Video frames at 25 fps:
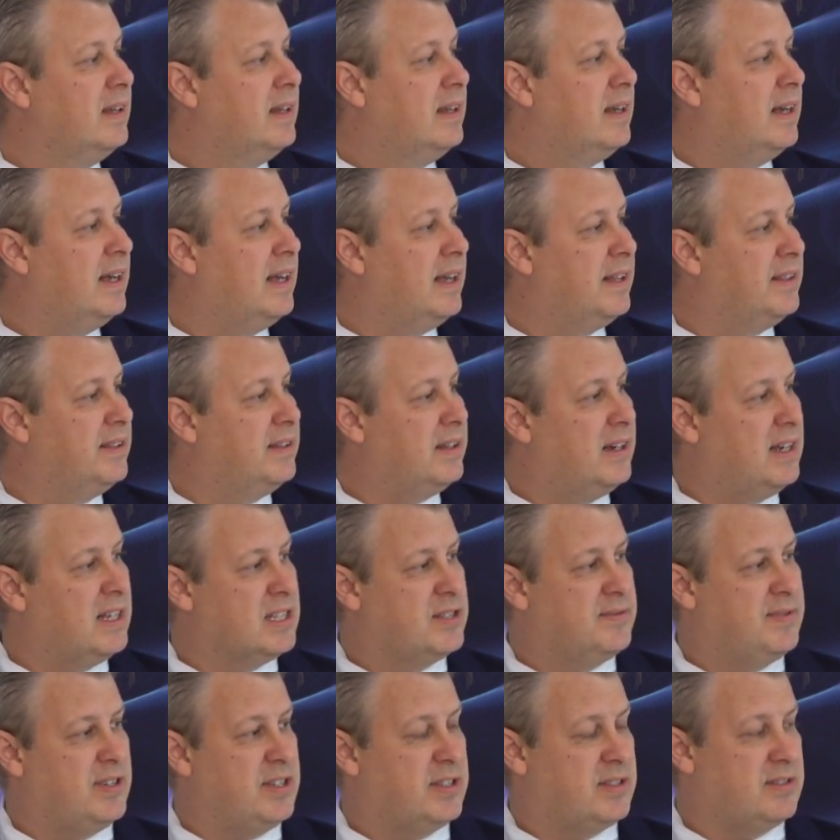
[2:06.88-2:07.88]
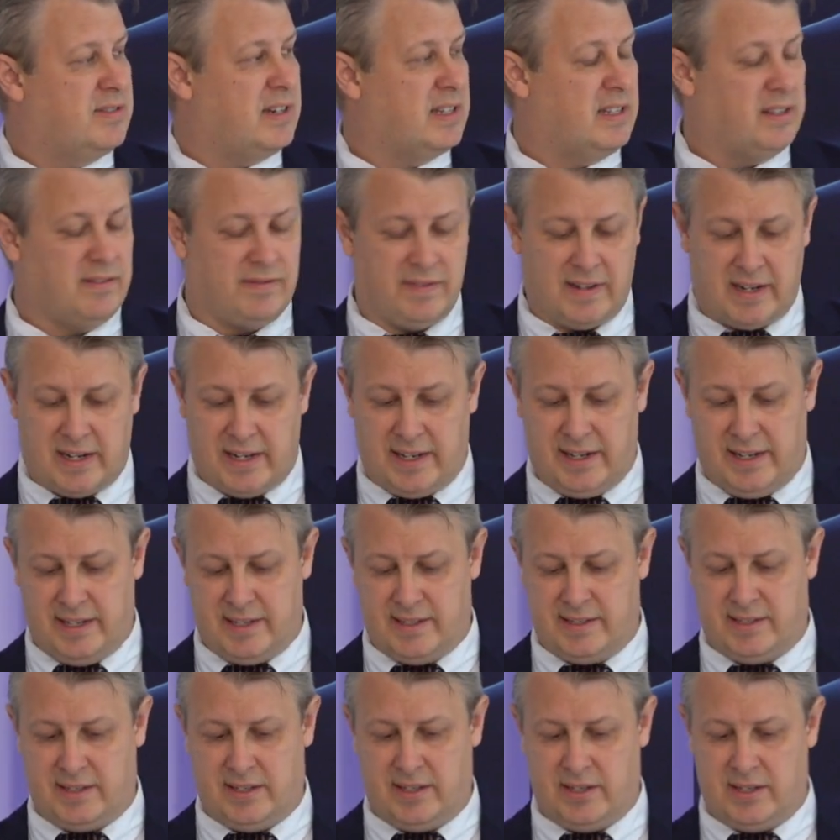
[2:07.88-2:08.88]
And as we stratify
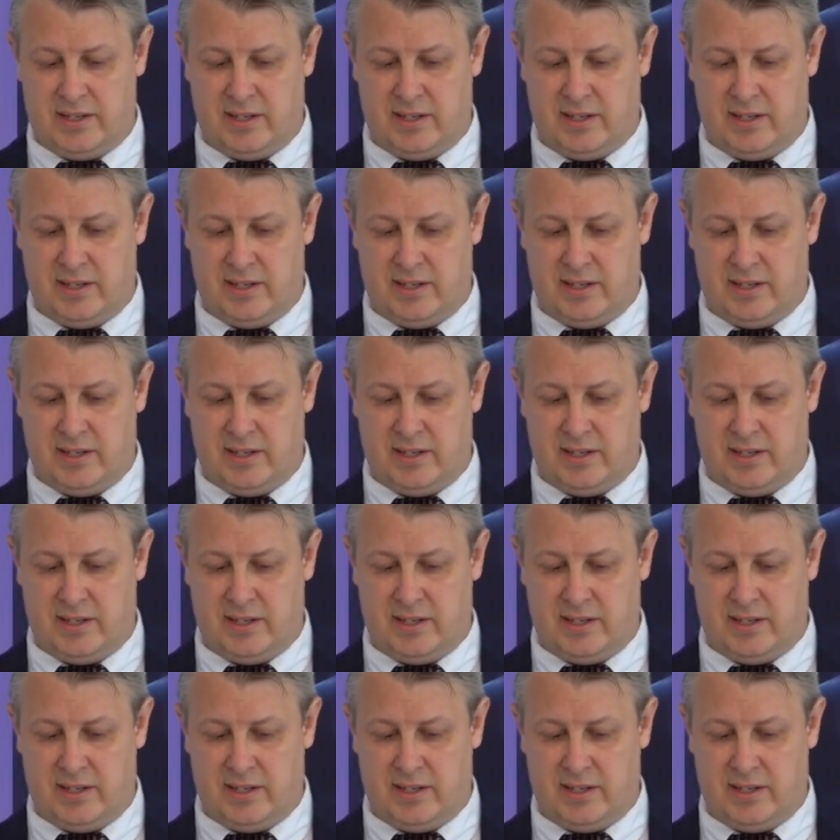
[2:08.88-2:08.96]
this